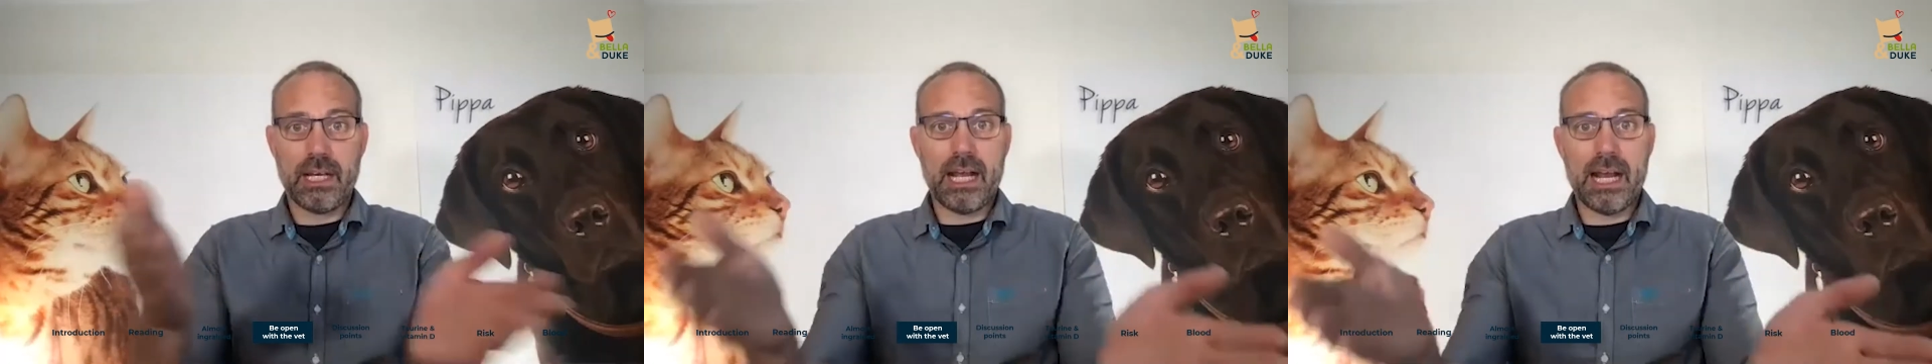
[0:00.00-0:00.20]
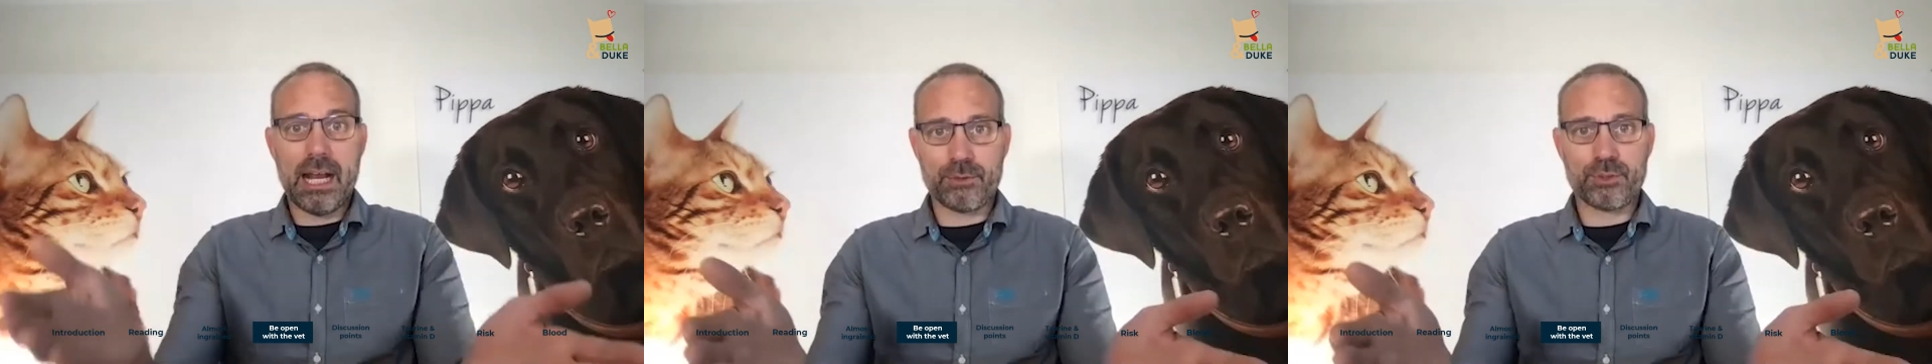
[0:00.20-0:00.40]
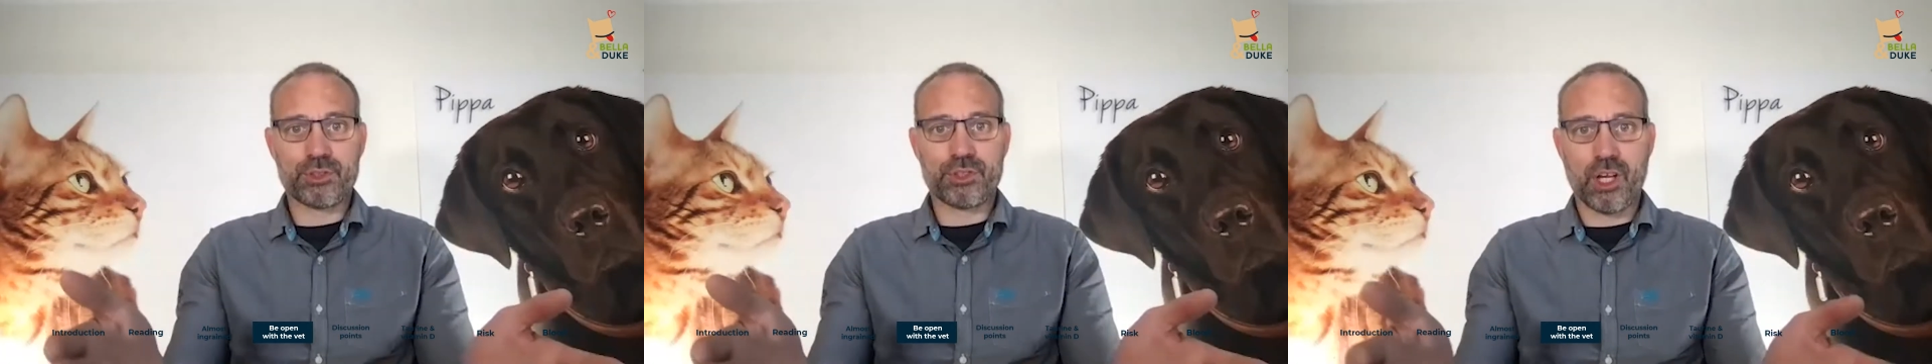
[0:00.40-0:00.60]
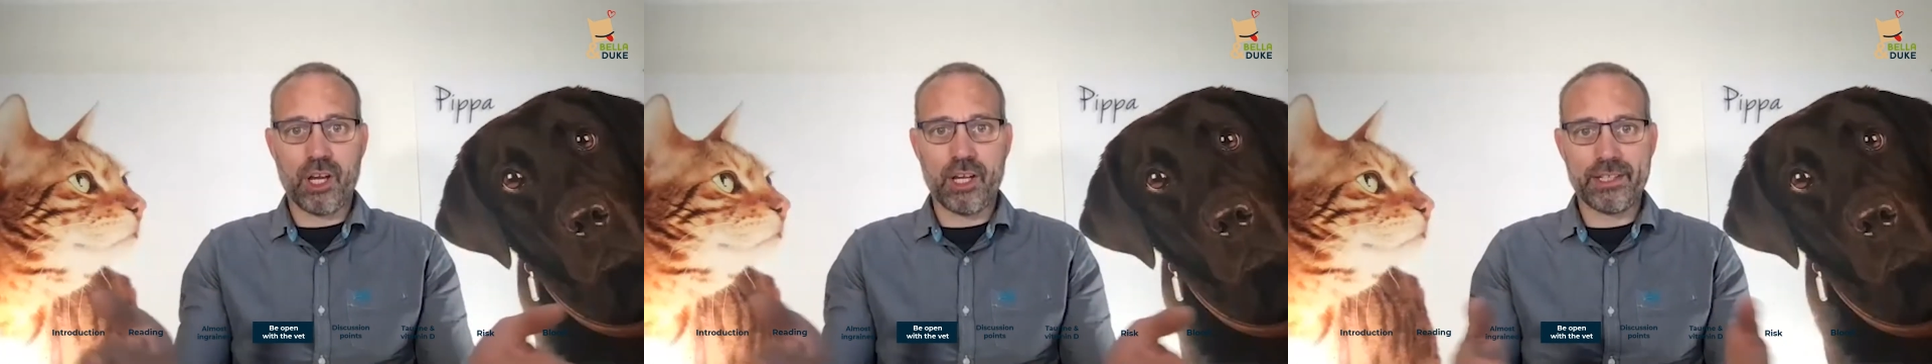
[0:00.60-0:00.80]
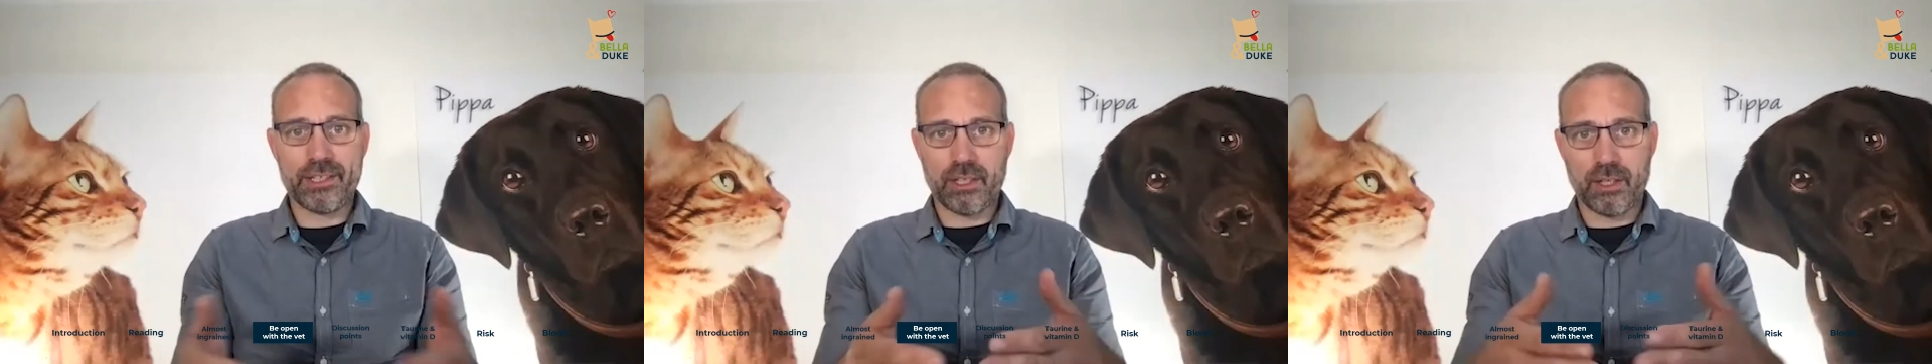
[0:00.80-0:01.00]

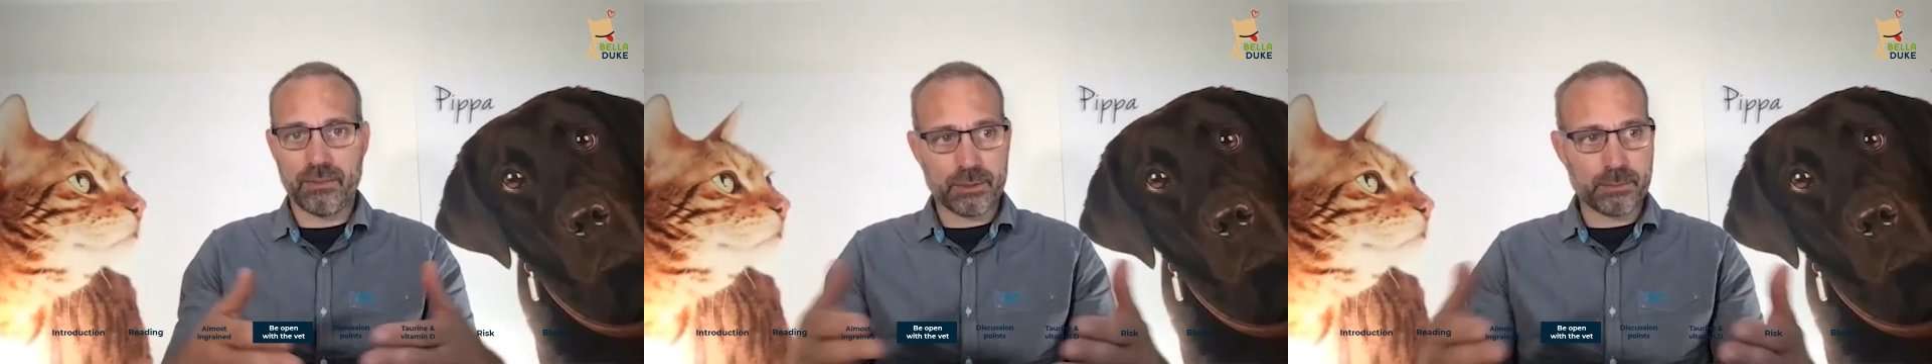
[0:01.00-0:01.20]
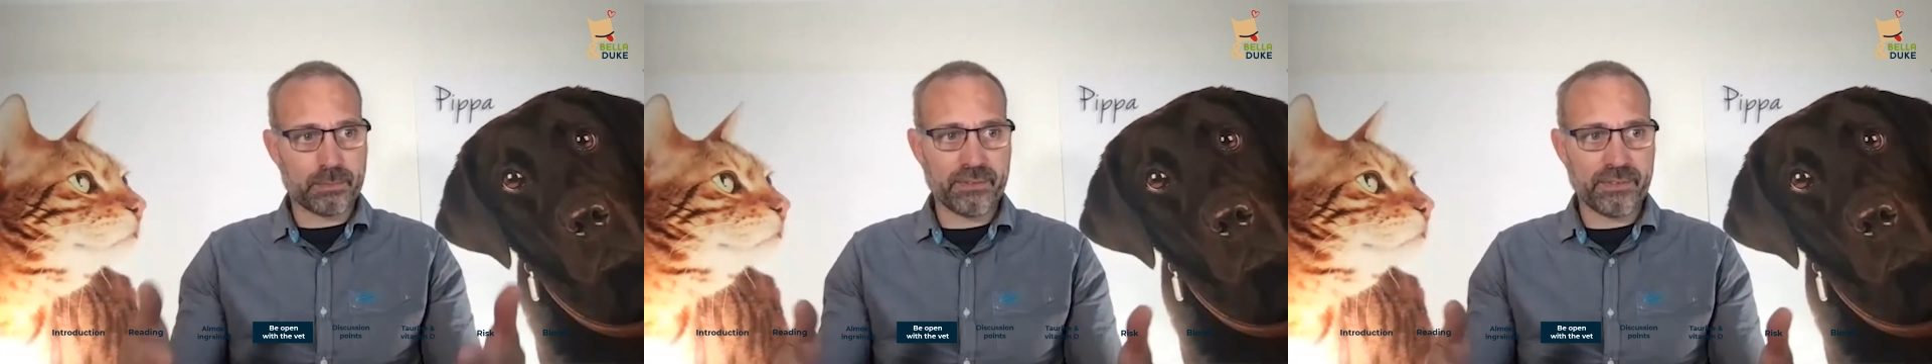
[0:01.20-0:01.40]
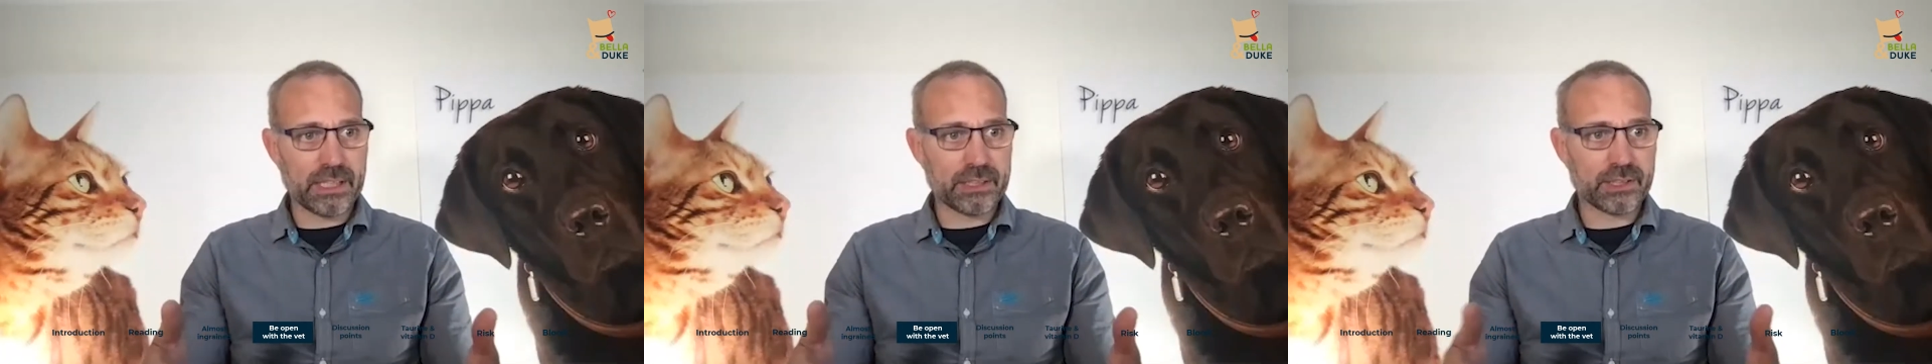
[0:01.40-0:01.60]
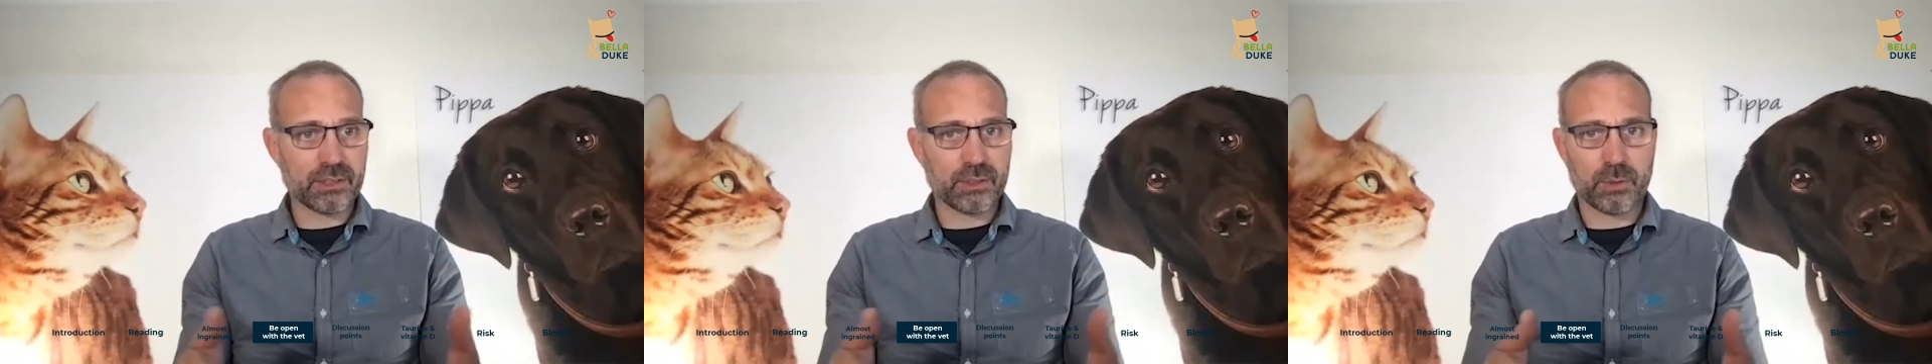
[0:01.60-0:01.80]
outside of the profession